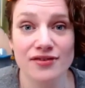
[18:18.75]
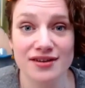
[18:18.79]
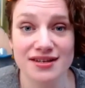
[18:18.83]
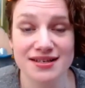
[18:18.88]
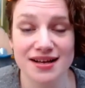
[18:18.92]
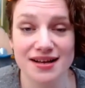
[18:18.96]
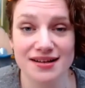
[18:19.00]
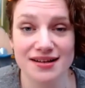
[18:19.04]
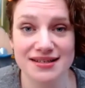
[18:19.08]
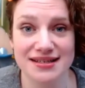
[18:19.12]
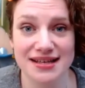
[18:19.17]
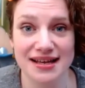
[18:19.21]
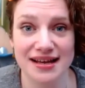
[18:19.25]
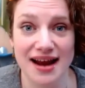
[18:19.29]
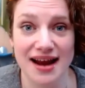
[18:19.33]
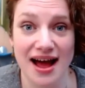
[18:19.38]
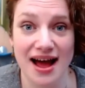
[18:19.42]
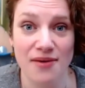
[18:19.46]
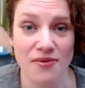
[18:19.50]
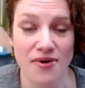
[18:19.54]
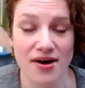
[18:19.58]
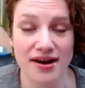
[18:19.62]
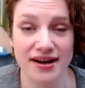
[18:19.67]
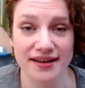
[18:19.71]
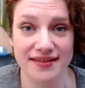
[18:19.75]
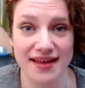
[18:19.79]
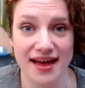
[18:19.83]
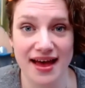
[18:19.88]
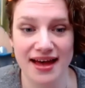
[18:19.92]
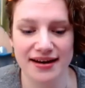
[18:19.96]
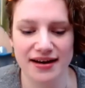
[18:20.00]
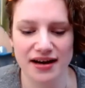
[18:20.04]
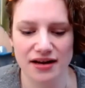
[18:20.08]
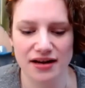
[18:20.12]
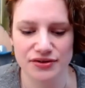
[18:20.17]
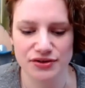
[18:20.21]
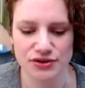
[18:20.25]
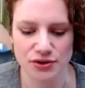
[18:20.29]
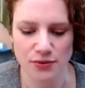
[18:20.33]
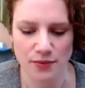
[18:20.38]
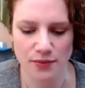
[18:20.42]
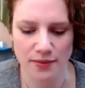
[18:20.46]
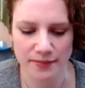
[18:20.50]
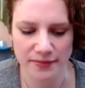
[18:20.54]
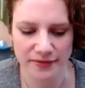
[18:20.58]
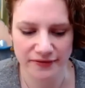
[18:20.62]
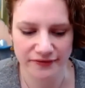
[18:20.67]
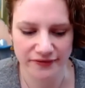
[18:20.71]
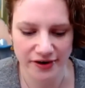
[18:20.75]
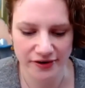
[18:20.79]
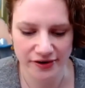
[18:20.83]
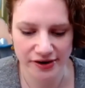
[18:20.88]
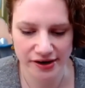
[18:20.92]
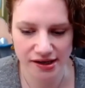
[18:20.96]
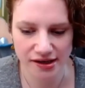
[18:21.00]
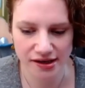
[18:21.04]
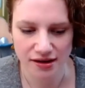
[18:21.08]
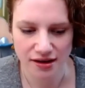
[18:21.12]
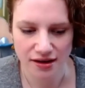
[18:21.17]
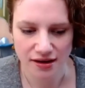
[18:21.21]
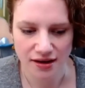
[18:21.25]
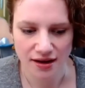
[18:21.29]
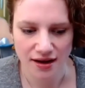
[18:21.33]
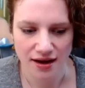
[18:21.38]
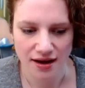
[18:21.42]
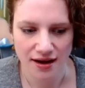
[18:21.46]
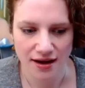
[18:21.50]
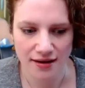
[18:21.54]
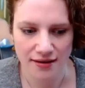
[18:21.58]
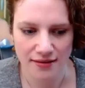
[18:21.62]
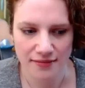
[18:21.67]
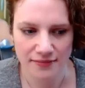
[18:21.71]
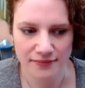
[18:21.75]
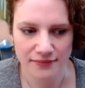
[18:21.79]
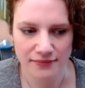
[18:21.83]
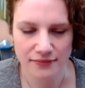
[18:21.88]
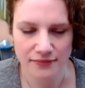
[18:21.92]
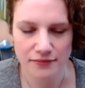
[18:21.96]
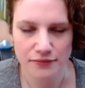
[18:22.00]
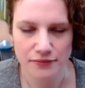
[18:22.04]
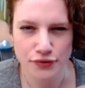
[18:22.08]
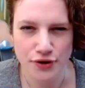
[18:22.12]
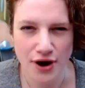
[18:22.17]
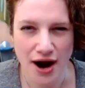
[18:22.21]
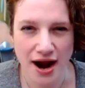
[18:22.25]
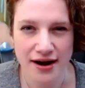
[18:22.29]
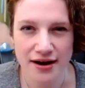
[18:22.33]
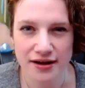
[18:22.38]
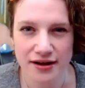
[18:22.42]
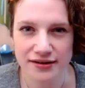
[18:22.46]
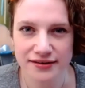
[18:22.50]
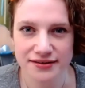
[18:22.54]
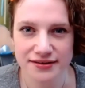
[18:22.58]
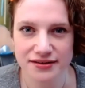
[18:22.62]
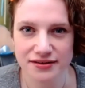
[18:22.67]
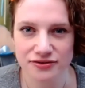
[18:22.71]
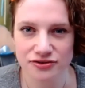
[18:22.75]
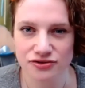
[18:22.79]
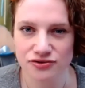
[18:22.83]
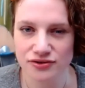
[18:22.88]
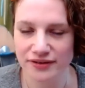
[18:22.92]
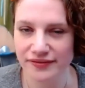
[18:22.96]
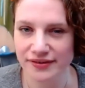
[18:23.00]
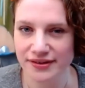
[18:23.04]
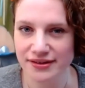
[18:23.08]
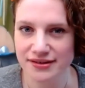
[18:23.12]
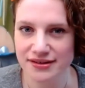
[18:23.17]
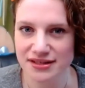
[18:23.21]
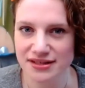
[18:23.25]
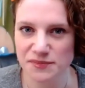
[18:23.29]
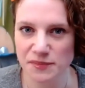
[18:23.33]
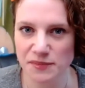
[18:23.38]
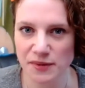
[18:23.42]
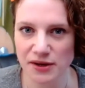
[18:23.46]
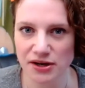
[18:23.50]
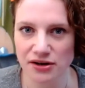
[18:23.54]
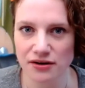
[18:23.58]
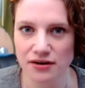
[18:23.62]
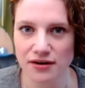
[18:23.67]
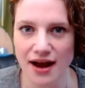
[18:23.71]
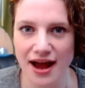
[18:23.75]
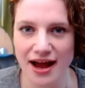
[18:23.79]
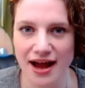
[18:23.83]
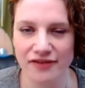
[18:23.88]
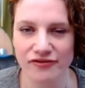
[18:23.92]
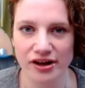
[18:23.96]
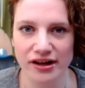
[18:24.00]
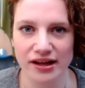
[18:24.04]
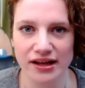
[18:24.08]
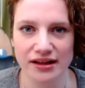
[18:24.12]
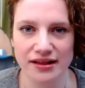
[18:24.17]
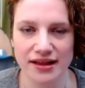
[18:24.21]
give me the results that I want at the end. And so I'm a very product driven spinner.